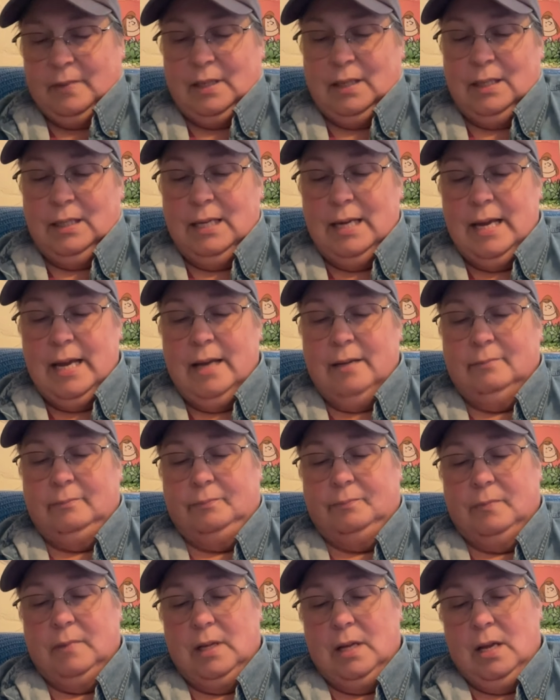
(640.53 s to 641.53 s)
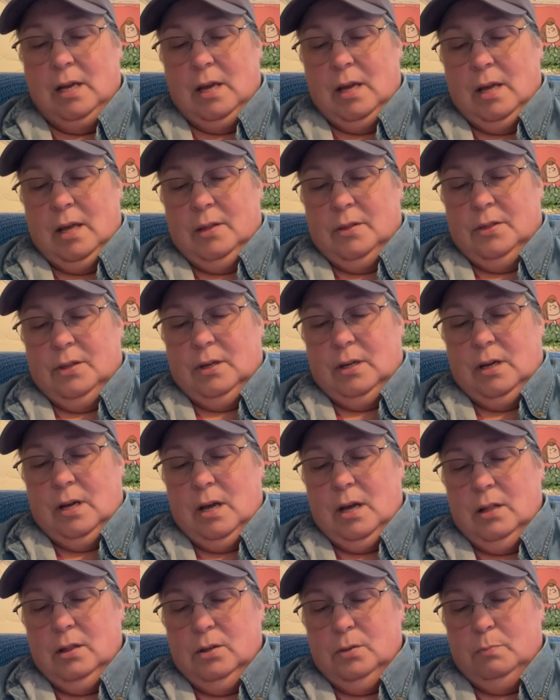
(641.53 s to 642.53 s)
Yeah. The
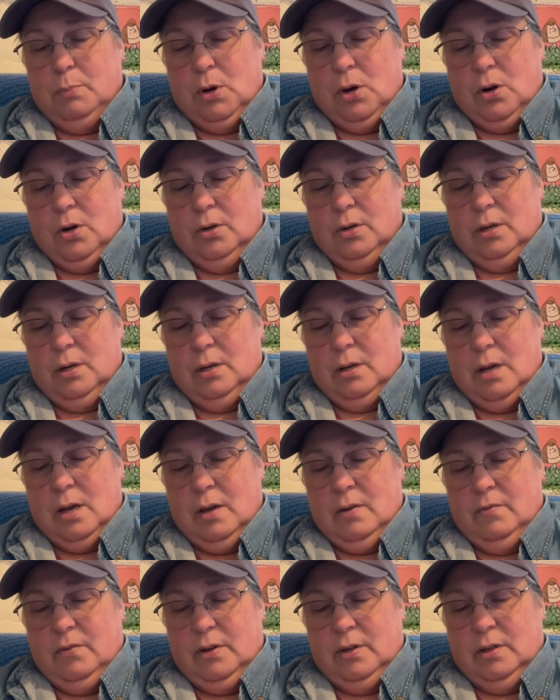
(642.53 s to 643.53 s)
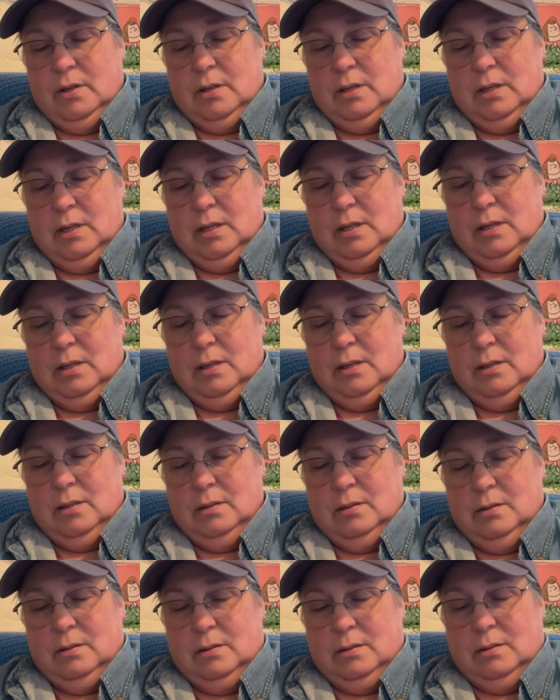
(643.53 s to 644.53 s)
color part of it
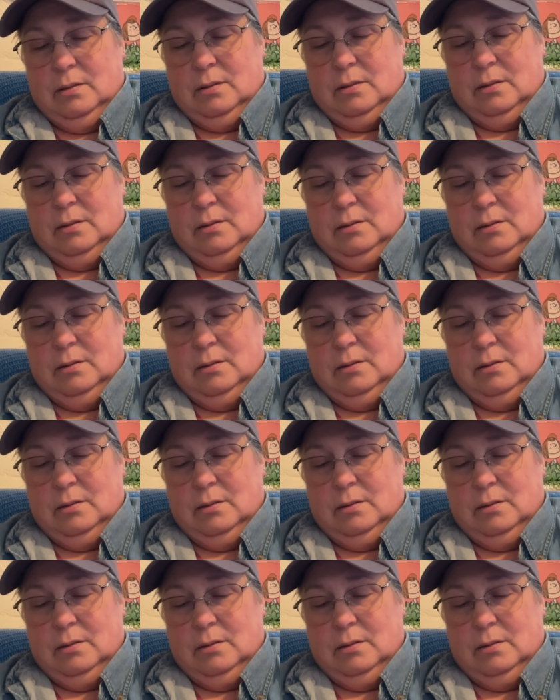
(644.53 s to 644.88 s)
is